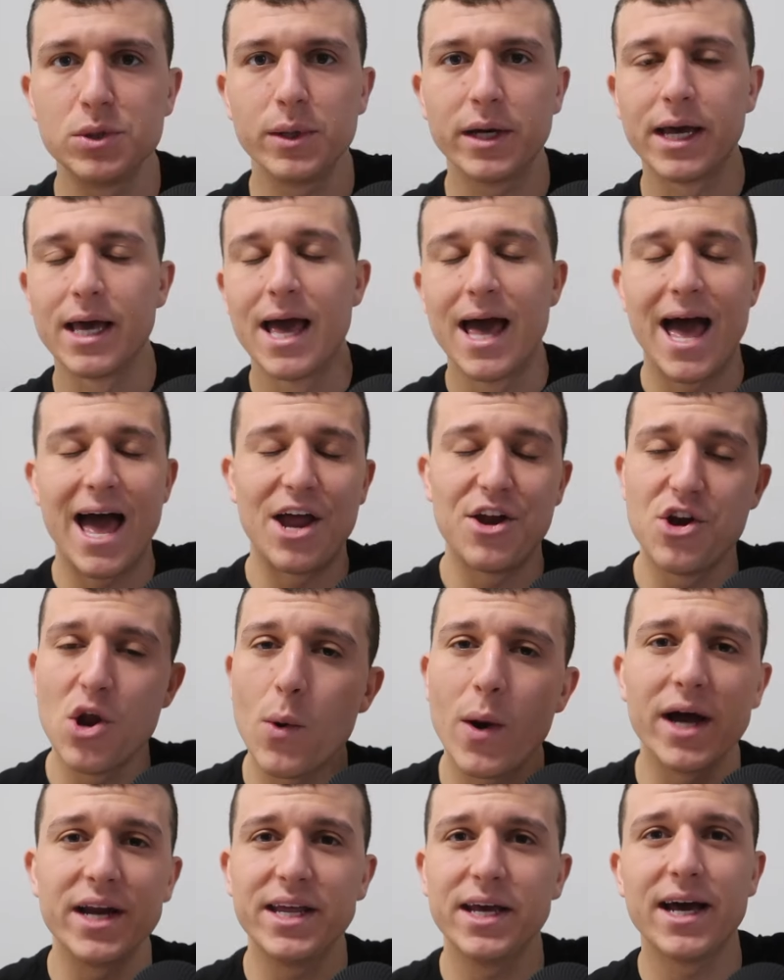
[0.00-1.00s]
doing, had
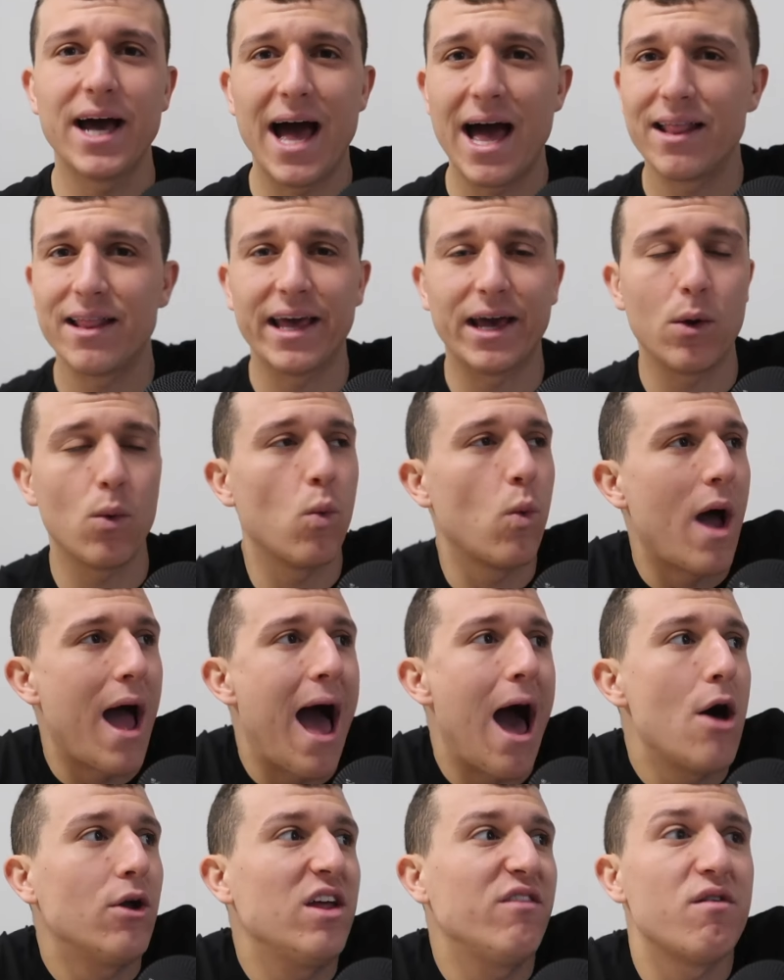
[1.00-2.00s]
no idea like
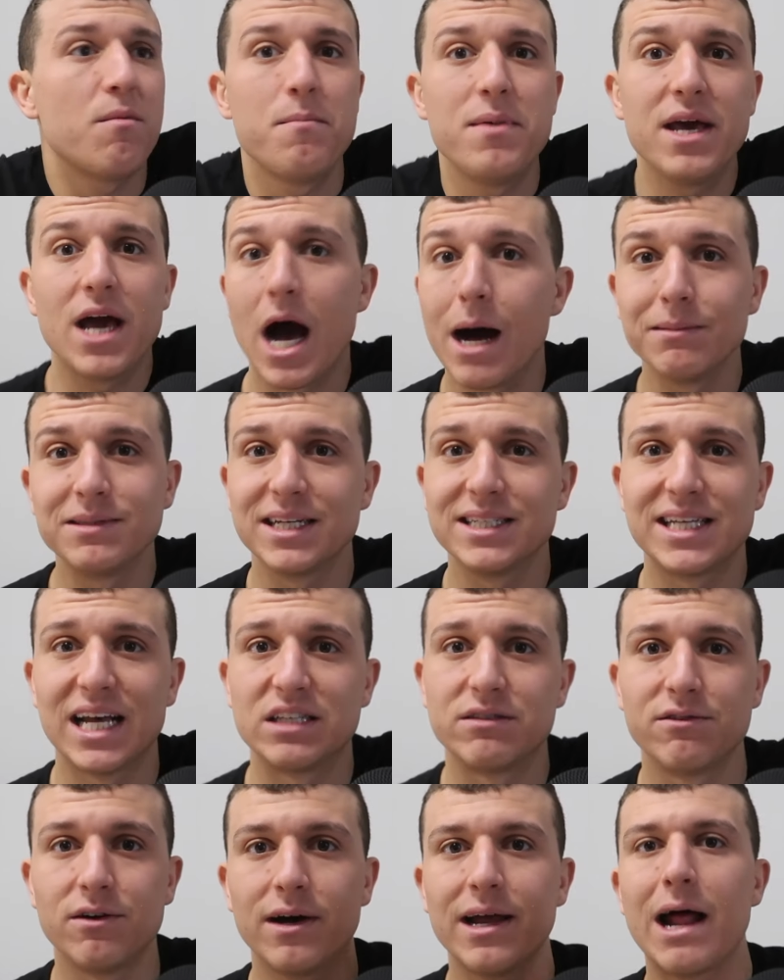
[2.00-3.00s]
how to even become
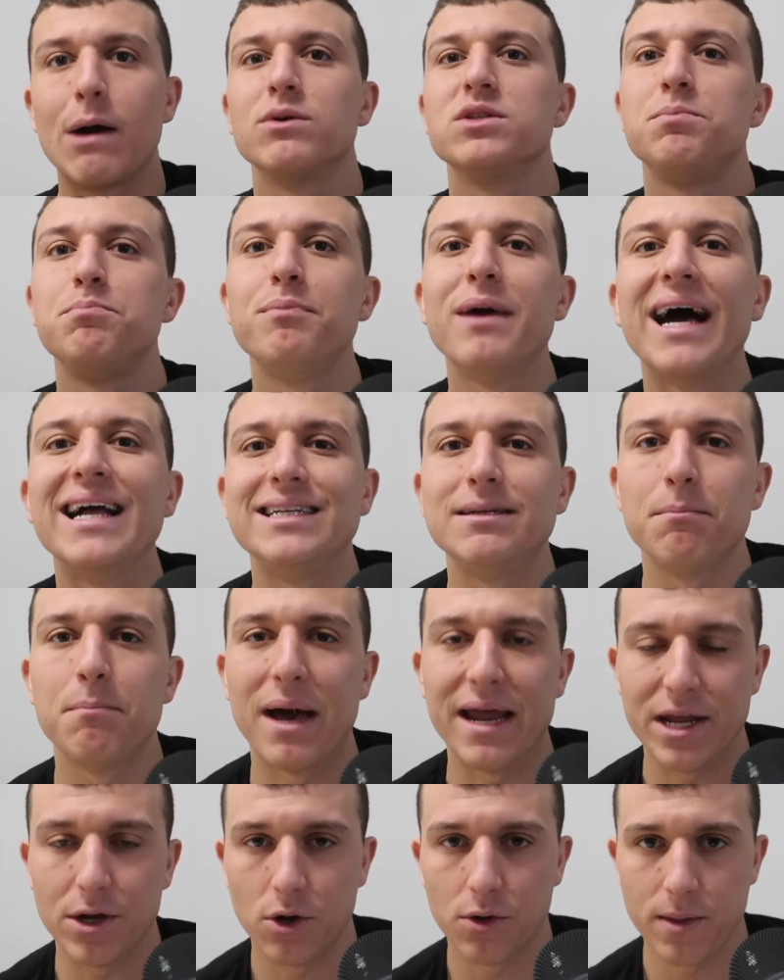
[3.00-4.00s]
successful, and I was bet-
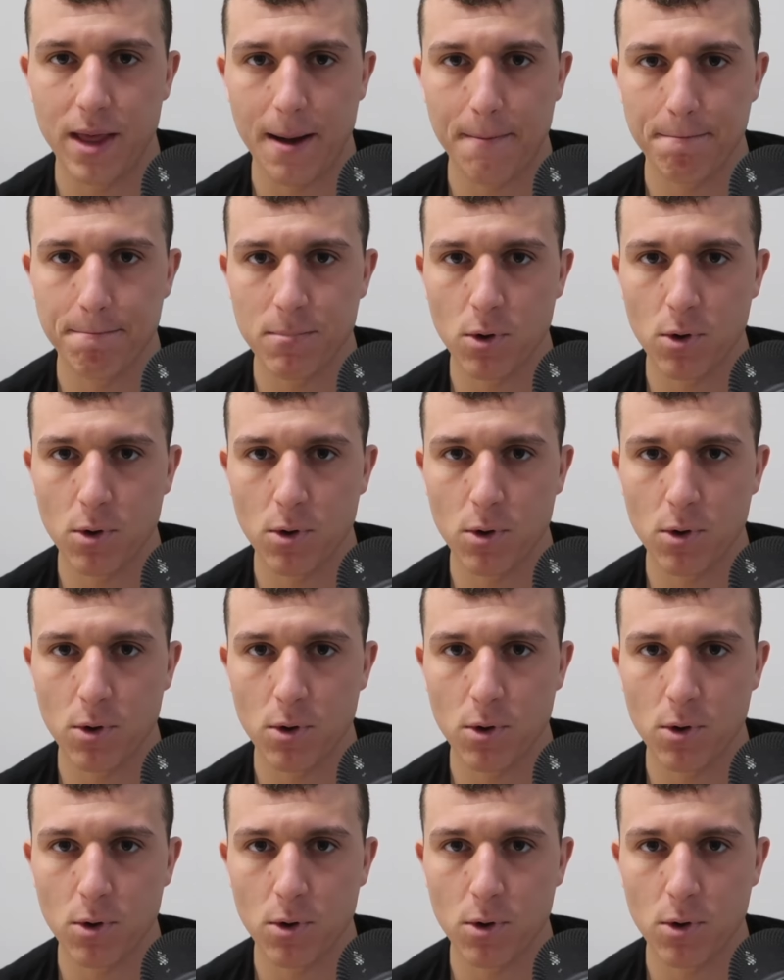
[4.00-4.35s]
betting on them.